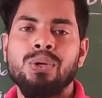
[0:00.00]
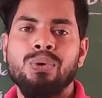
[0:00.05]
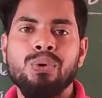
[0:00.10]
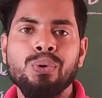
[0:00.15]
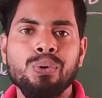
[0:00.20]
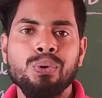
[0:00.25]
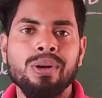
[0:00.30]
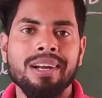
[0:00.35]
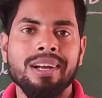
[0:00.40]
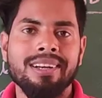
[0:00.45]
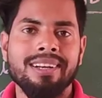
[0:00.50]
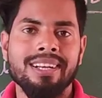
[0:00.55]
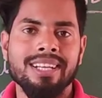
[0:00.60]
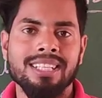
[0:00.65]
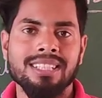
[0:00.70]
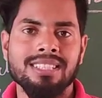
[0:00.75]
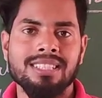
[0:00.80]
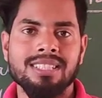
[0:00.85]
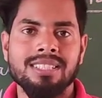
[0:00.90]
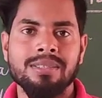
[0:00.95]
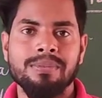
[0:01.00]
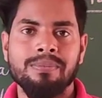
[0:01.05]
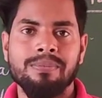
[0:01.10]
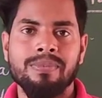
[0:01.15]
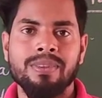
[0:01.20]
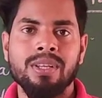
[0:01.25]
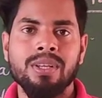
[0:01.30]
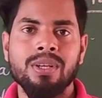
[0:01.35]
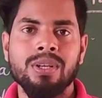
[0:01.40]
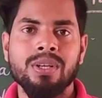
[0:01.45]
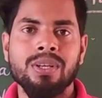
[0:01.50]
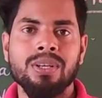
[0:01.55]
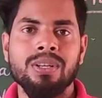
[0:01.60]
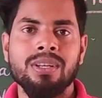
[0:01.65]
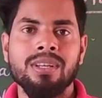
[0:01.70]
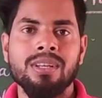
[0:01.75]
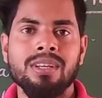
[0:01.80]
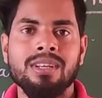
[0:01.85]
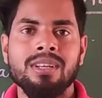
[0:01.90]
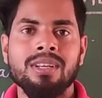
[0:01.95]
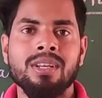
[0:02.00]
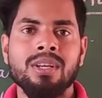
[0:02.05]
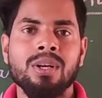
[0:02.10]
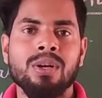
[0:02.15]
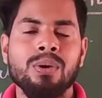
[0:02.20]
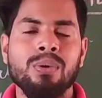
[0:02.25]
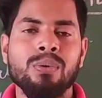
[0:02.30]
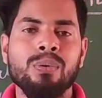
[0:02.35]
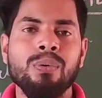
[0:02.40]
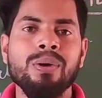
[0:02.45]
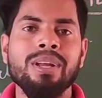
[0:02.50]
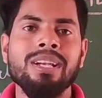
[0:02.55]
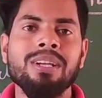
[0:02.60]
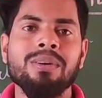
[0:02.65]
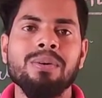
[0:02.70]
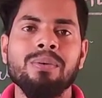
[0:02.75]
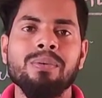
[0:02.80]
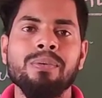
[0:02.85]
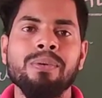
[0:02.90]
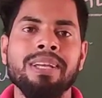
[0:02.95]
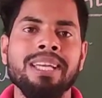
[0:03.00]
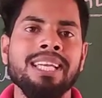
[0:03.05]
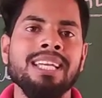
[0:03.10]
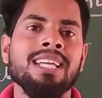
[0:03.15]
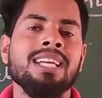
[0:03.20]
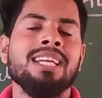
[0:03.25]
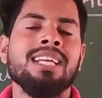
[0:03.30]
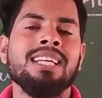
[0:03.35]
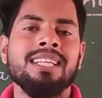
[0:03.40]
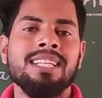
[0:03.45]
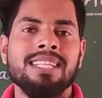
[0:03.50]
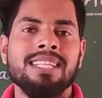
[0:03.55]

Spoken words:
two countries. When we